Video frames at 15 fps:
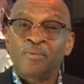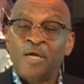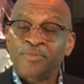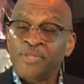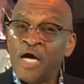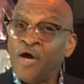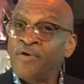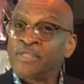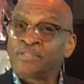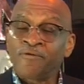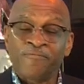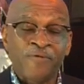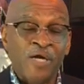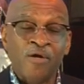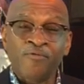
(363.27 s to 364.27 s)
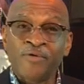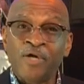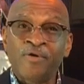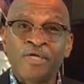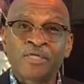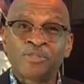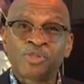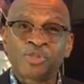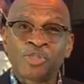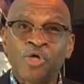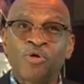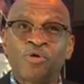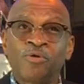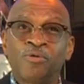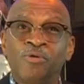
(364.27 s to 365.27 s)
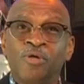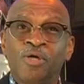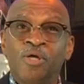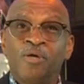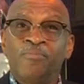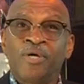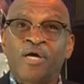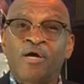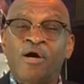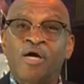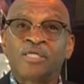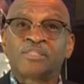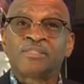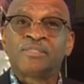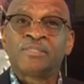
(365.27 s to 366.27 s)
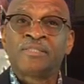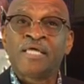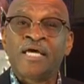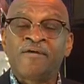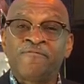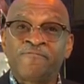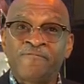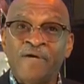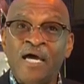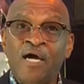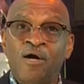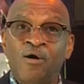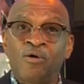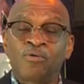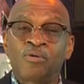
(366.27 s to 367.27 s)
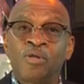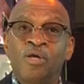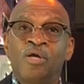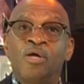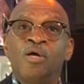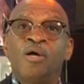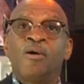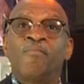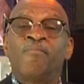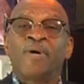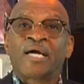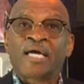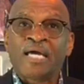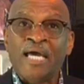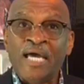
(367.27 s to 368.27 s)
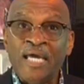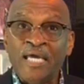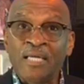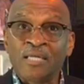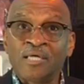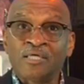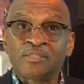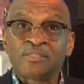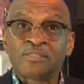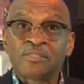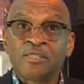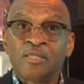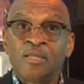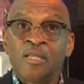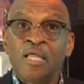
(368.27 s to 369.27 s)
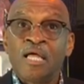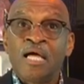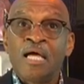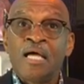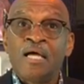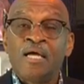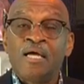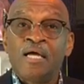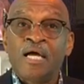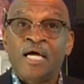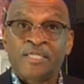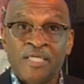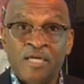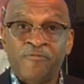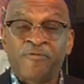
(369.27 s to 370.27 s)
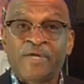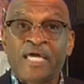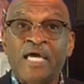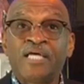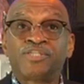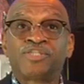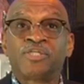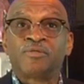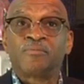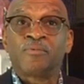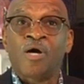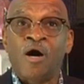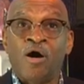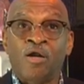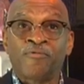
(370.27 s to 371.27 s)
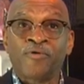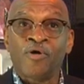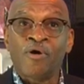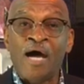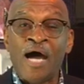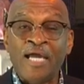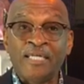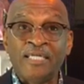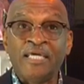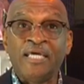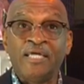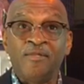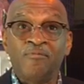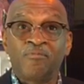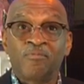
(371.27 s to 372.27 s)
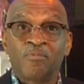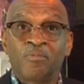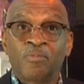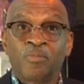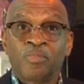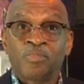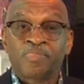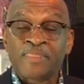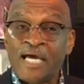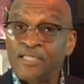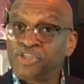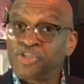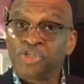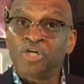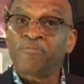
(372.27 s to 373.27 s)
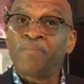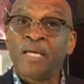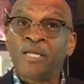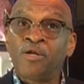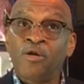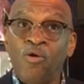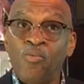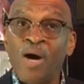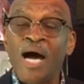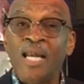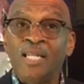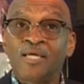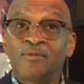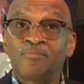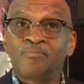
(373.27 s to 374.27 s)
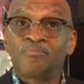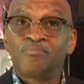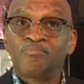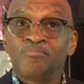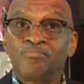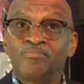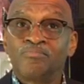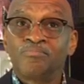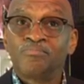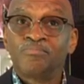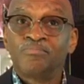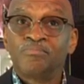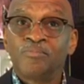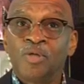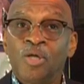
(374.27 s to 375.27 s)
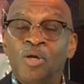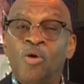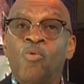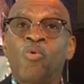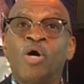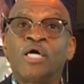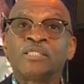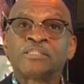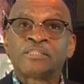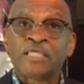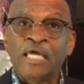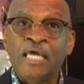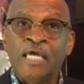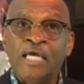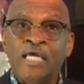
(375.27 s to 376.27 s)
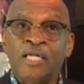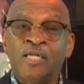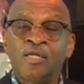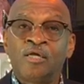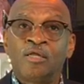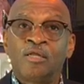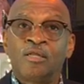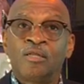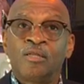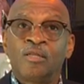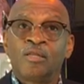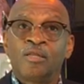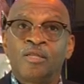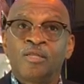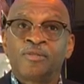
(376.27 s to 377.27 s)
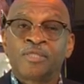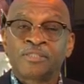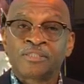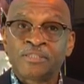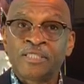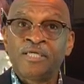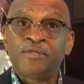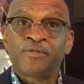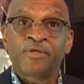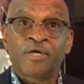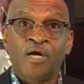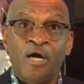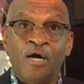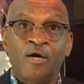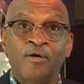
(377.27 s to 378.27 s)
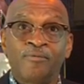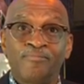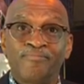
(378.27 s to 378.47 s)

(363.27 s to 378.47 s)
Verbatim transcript: authorities are very very concerned because they found Mikayla's identification, all of her ID that should have been in her wallet was in the seat of the car.